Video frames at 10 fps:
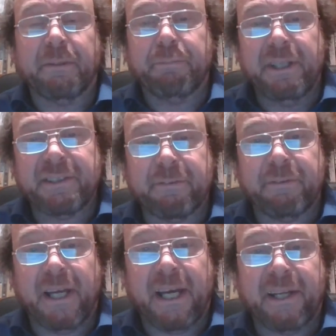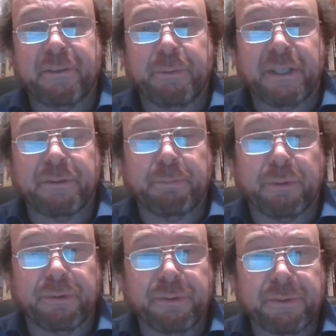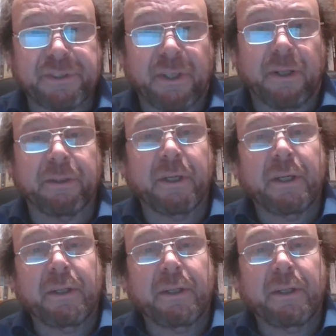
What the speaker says: a piece of land where you produce on,